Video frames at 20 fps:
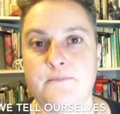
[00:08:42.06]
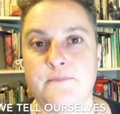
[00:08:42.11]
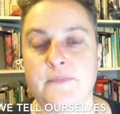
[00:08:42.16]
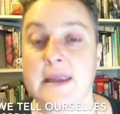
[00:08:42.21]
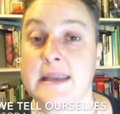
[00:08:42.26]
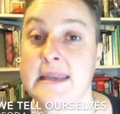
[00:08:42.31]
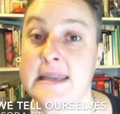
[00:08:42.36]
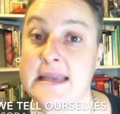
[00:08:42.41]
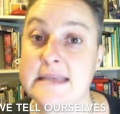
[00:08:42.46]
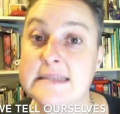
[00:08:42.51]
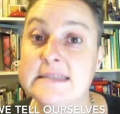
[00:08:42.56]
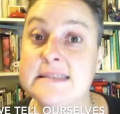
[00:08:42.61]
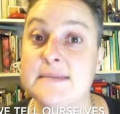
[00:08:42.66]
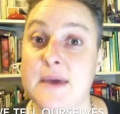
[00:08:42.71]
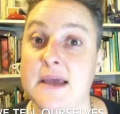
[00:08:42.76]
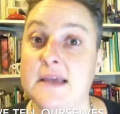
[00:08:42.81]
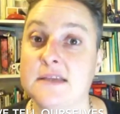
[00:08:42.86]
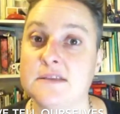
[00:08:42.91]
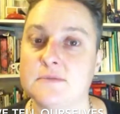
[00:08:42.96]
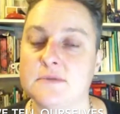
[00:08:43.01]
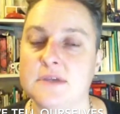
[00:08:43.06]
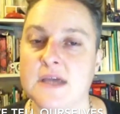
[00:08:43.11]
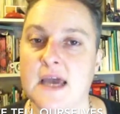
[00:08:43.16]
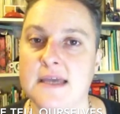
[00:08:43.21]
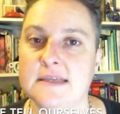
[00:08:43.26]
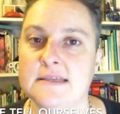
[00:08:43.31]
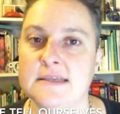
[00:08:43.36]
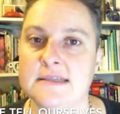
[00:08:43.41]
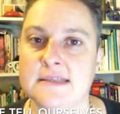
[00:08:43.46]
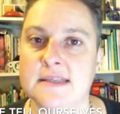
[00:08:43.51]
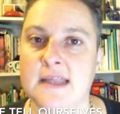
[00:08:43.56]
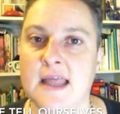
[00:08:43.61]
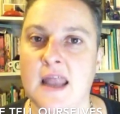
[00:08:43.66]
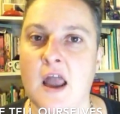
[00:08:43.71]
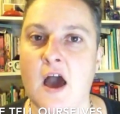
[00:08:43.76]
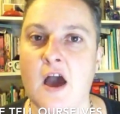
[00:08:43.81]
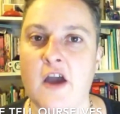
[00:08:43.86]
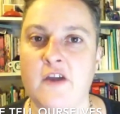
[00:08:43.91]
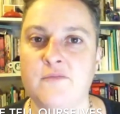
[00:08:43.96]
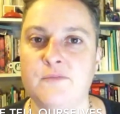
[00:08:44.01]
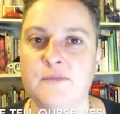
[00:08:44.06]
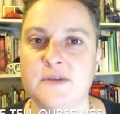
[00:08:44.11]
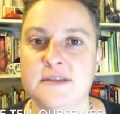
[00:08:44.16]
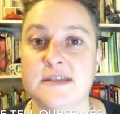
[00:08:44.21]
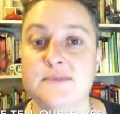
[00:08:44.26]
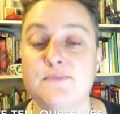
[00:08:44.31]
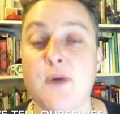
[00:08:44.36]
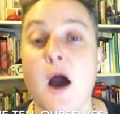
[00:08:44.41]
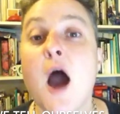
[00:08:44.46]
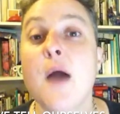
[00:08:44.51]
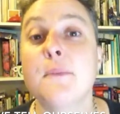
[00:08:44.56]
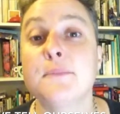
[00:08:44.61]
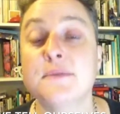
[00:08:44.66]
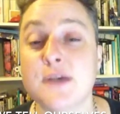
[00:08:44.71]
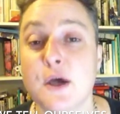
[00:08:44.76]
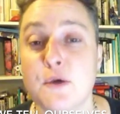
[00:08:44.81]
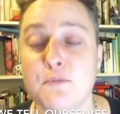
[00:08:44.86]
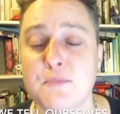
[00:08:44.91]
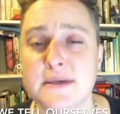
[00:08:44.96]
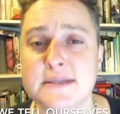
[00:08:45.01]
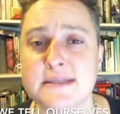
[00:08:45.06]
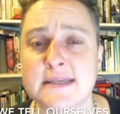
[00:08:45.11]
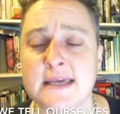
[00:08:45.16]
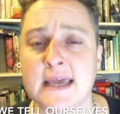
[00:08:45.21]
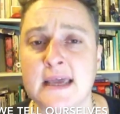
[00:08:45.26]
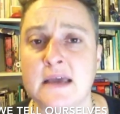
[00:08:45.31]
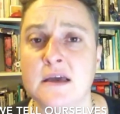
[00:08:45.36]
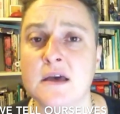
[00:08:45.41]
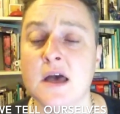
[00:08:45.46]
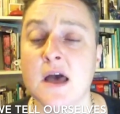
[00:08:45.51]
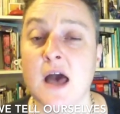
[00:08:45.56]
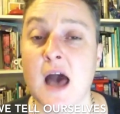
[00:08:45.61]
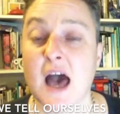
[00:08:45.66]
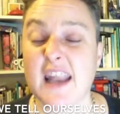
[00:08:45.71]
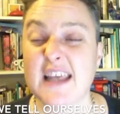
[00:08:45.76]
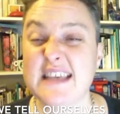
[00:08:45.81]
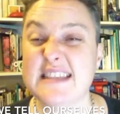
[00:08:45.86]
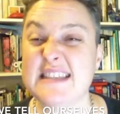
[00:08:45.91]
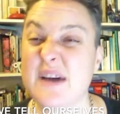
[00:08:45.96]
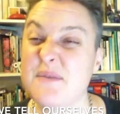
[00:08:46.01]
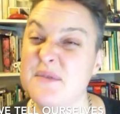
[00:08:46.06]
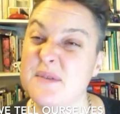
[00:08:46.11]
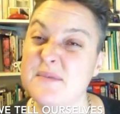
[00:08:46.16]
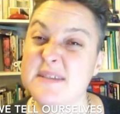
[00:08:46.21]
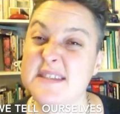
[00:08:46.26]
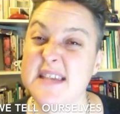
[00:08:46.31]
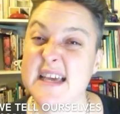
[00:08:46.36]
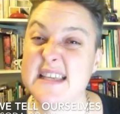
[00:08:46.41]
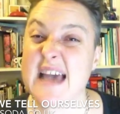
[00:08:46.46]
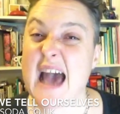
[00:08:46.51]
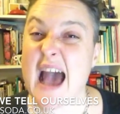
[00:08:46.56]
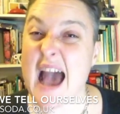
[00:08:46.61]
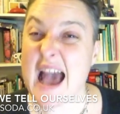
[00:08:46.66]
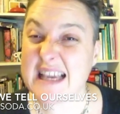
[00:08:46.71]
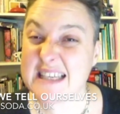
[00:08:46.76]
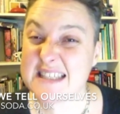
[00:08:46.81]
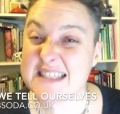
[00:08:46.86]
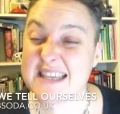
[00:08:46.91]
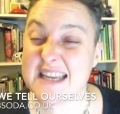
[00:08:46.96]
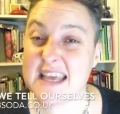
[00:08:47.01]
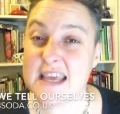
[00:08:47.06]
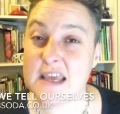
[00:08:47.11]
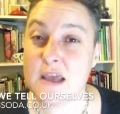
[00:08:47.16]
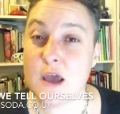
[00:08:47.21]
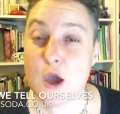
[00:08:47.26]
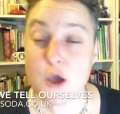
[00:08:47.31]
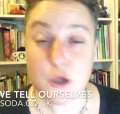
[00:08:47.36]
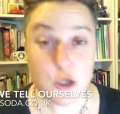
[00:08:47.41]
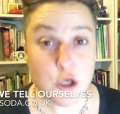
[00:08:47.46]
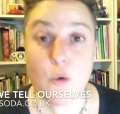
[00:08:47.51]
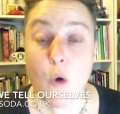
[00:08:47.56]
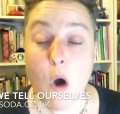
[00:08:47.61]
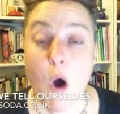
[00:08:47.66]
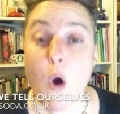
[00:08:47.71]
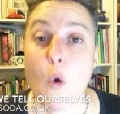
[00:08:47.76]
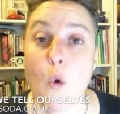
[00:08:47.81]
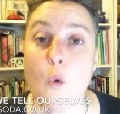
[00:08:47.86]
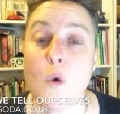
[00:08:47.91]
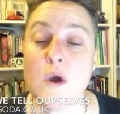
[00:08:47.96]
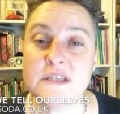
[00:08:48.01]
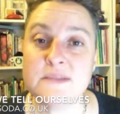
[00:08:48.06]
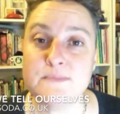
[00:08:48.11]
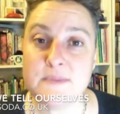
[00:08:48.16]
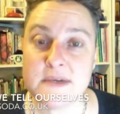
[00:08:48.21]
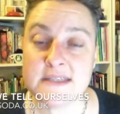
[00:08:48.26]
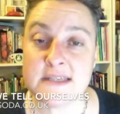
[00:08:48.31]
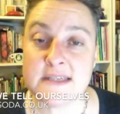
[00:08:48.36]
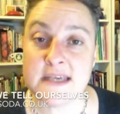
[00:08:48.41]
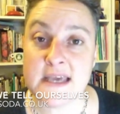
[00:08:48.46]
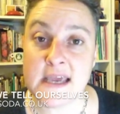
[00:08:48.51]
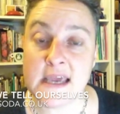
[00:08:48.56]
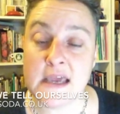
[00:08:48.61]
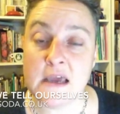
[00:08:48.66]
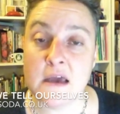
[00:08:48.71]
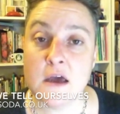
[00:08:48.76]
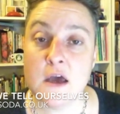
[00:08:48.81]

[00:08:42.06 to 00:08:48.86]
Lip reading: needs to make some changes in their life, but says, but I'm so busy. And I sat with them and said, actually, you are always busy.